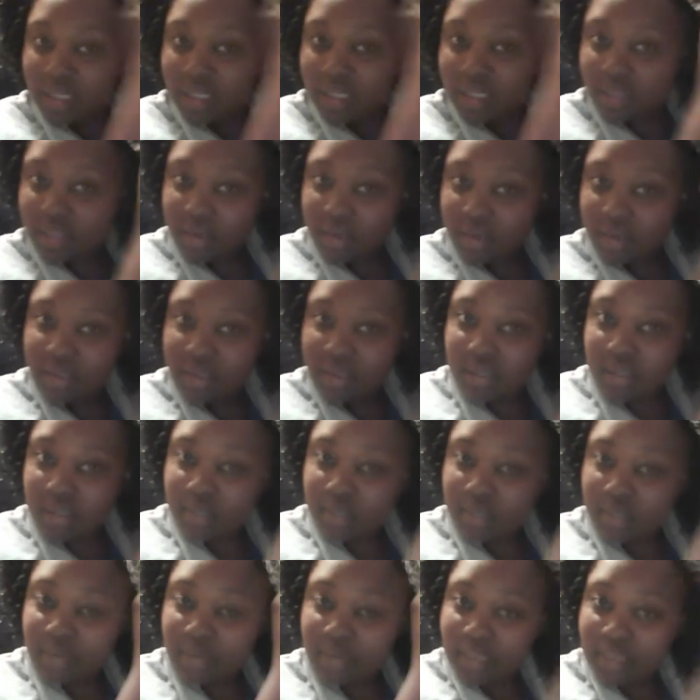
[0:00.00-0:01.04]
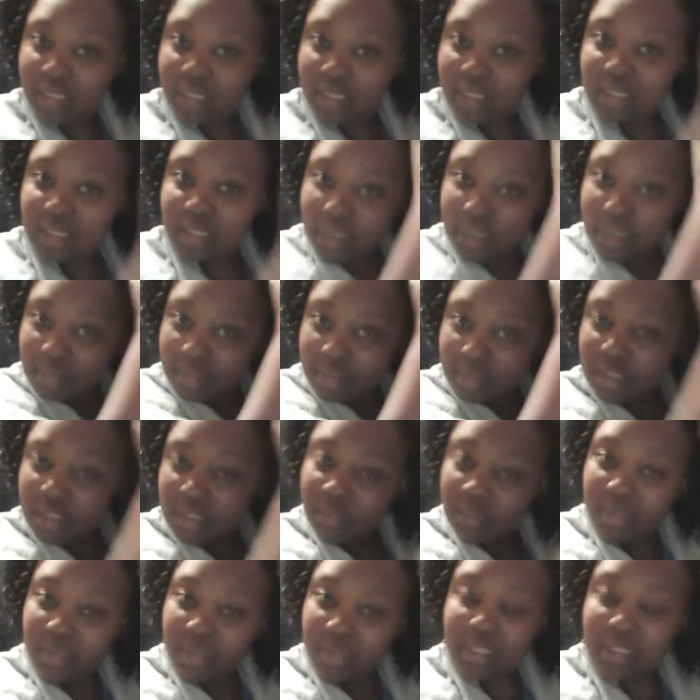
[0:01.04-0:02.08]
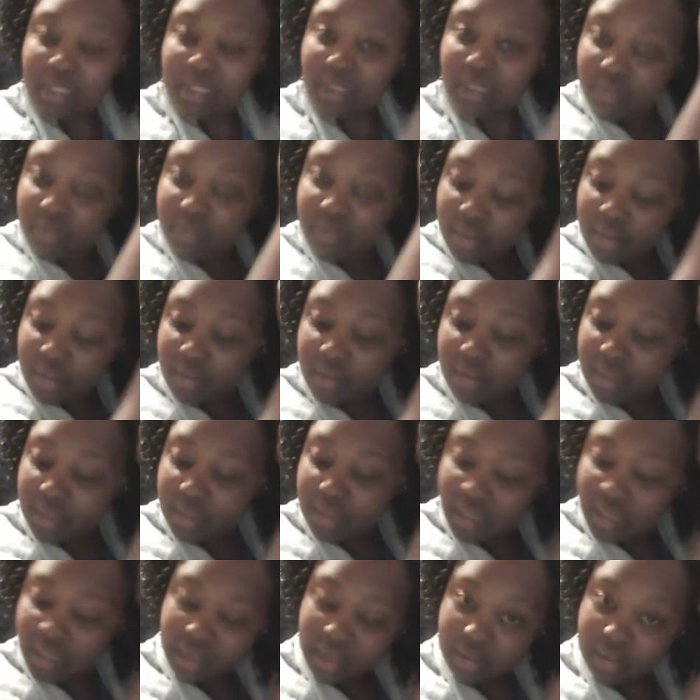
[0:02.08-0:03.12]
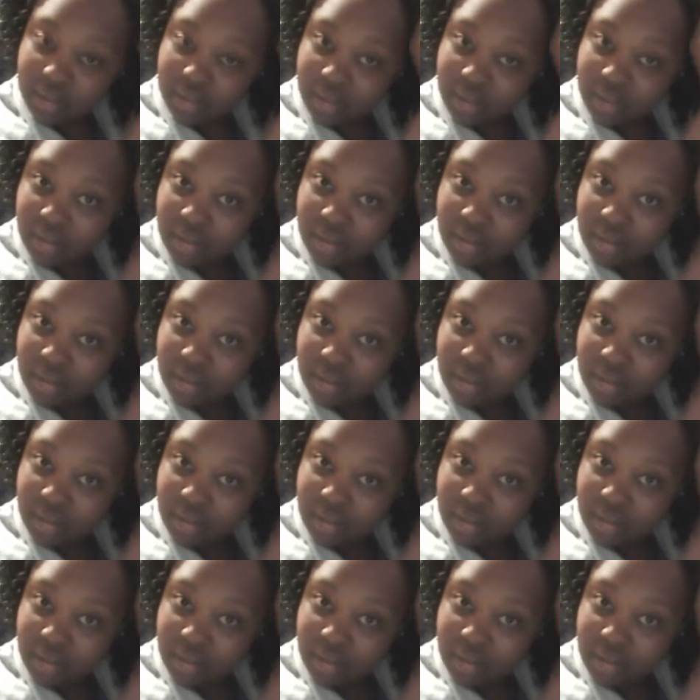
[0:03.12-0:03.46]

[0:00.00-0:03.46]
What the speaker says: start this process. And I'm just basically finger detangling.